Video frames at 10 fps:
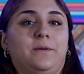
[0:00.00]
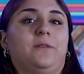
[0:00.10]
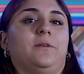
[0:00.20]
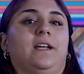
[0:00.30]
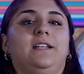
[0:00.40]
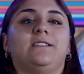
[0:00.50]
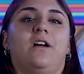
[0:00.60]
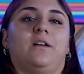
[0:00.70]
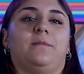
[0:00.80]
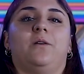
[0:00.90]
week, we're gonna
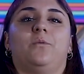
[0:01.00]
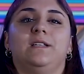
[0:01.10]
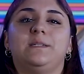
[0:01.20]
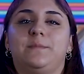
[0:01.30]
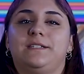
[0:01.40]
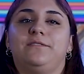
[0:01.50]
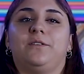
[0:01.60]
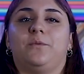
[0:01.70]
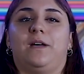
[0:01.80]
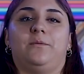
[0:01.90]
talk about one
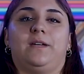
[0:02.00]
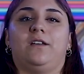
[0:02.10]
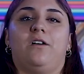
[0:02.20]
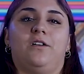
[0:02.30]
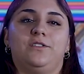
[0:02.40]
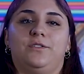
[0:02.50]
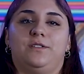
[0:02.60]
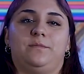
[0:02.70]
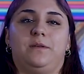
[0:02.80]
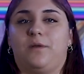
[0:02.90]
specific way we can all
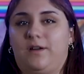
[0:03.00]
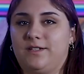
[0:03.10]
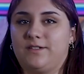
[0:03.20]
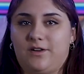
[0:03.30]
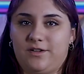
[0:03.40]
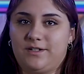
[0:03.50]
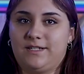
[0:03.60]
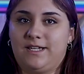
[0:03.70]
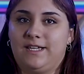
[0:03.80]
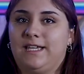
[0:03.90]
choose to be party
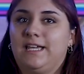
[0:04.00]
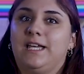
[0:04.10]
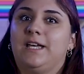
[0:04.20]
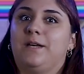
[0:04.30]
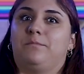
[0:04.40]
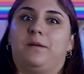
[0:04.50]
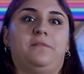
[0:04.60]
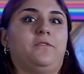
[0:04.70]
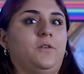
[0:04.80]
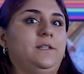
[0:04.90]
starters. But
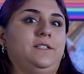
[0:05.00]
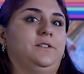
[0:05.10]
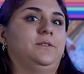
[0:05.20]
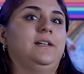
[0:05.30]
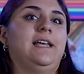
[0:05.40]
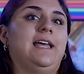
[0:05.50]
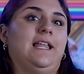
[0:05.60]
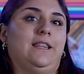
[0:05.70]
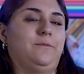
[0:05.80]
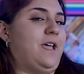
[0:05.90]
before we do,
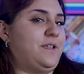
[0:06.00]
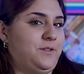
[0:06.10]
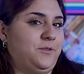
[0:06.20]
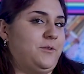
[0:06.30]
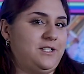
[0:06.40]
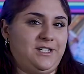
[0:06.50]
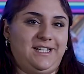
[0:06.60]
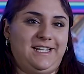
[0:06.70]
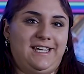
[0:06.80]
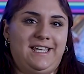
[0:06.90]
let me ask you a
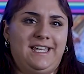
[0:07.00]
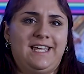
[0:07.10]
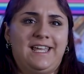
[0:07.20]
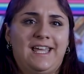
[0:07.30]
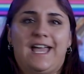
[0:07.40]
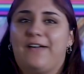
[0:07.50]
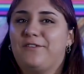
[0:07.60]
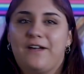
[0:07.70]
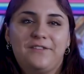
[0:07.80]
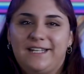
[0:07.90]
question. Have
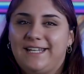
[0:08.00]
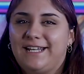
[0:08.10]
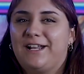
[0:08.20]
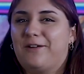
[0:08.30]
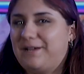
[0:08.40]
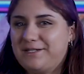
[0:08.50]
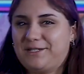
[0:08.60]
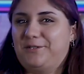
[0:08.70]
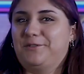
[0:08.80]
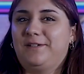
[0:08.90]
you ever needed a
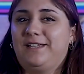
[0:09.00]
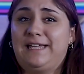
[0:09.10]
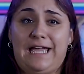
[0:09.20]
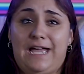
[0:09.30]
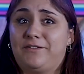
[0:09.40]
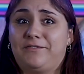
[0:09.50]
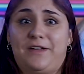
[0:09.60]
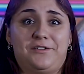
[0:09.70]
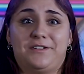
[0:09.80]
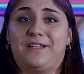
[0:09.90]
rescue? Ever
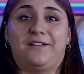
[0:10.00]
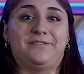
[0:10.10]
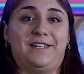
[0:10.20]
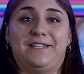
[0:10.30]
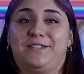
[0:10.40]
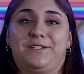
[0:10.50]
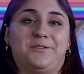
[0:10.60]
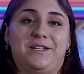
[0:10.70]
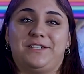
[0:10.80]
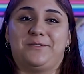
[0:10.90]
found yourself in a
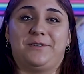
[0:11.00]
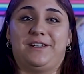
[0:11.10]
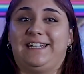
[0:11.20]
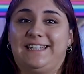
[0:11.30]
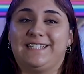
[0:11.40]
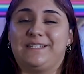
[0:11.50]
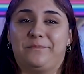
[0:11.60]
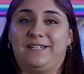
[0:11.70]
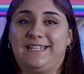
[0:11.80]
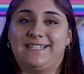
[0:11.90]
situation where you needed
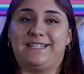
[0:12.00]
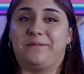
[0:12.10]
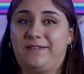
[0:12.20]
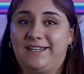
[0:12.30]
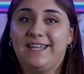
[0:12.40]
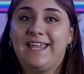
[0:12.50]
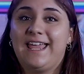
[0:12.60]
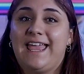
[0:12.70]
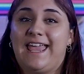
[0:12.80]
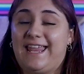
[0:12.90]
somebody to step in
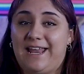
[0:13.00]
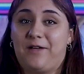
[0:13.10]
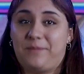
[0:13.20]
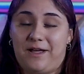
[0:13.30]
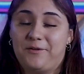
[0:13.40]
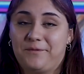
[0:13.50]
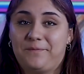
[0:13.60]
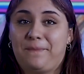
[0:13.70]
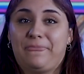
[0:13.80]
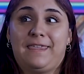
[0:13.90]
and help out?
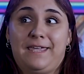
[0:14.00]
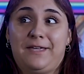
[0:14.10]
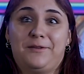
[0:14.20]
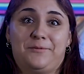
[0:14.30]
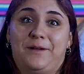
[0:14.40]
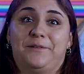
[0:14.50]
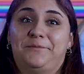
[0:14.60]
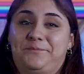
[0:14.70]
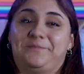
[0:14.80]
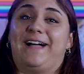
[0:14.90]
Well,
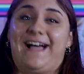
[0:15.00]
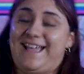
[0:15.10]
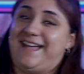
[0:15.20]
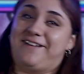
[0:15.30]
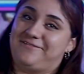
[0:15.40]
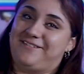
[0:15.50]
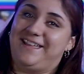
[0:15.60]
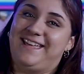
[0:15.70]
I have.